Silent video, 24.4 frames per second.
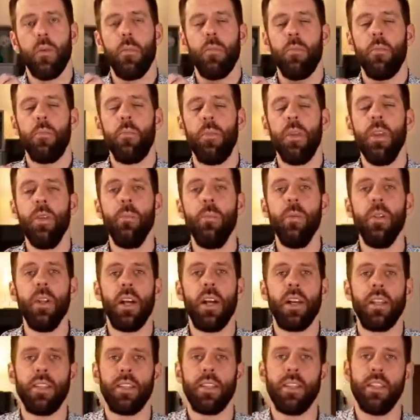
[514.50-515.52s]
People
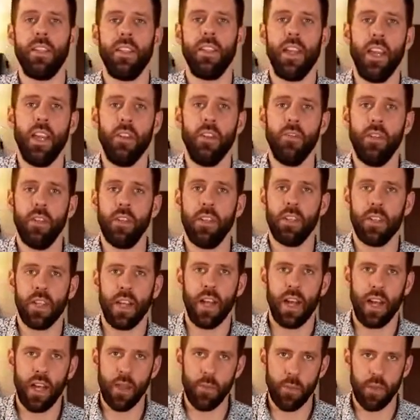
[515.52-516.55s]
are saving
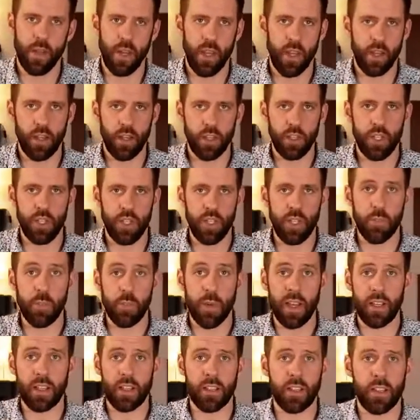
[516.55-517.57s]
time and energy
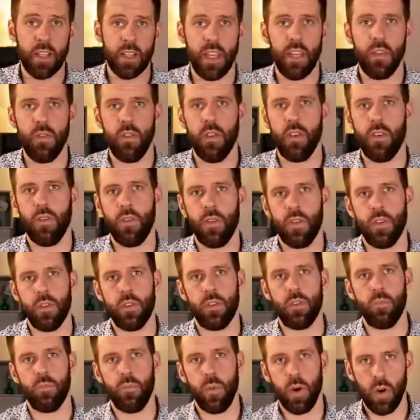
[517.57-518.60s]
by saving
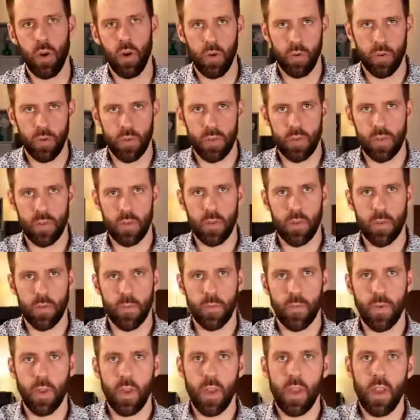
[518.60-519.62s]
this post.
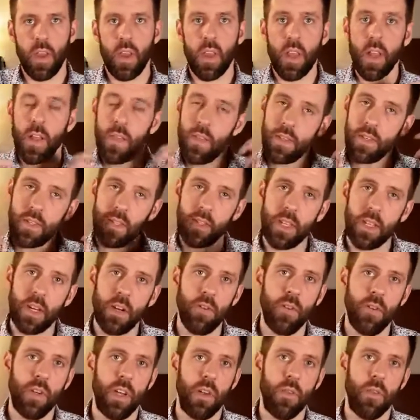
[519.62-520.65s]
This is how
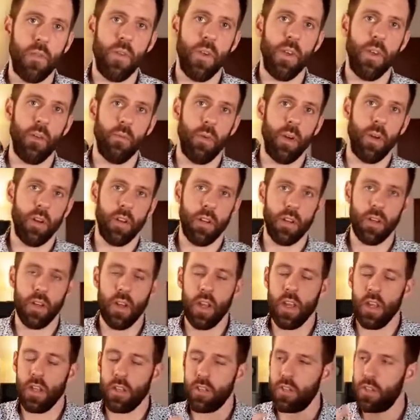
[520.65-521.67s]
you can think about
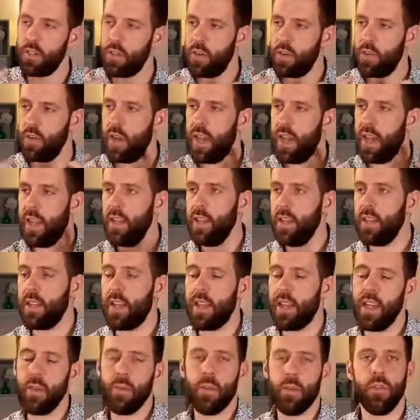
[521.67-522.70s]
it. So any
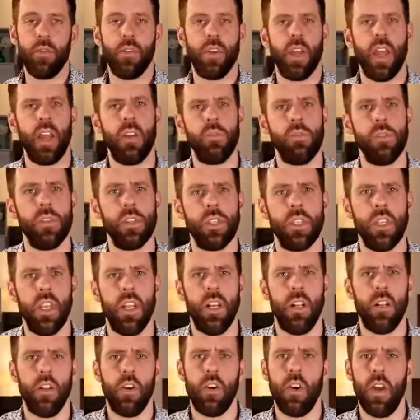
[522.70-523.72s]
type of
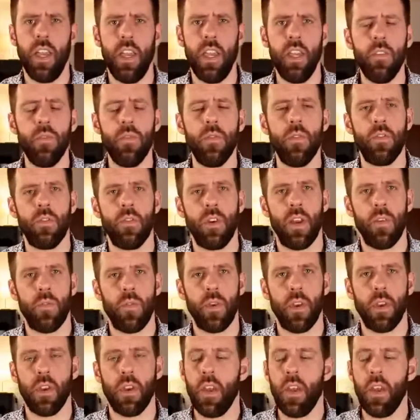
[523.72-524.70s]
carousel or infographic